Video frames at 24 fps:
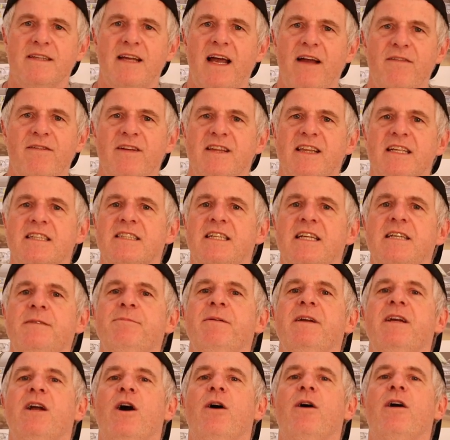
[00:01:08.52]
Everything seems
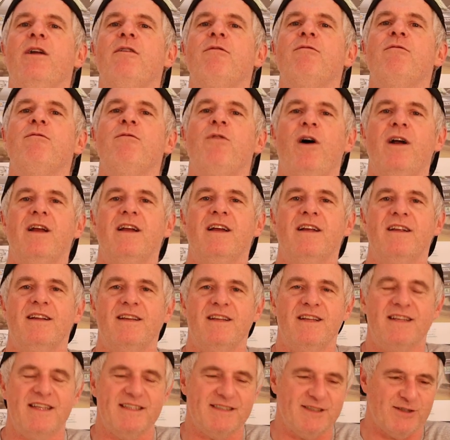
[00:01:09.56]
to be going right
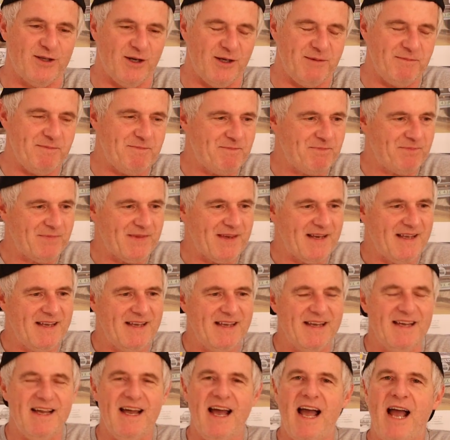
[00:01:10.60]
this time.
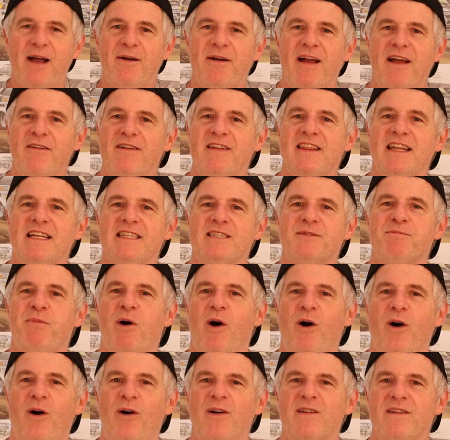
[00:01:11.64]
Anyway, everything's
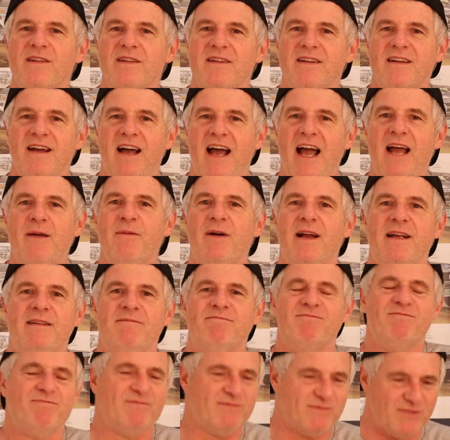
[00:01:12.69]
spot on. Anyway,
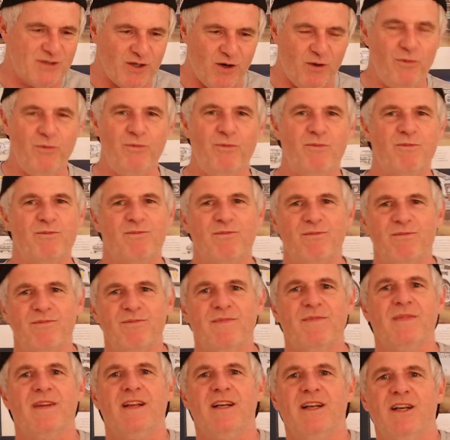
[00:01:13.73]
so
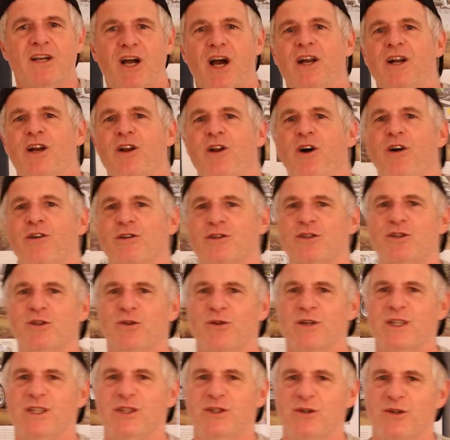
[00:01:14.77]
cut a long
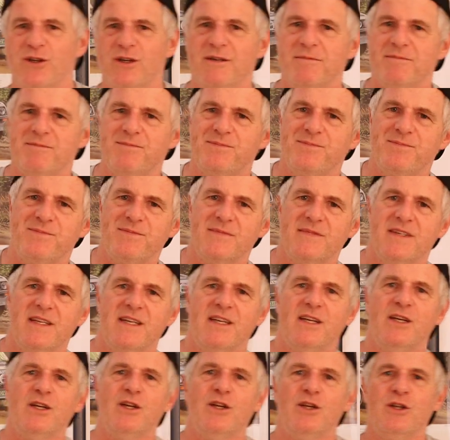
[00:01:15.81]
story short,
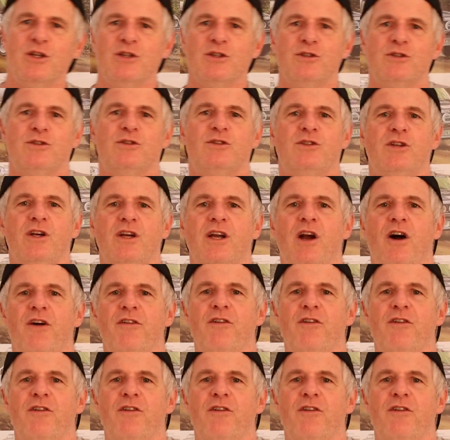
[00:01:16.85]
took it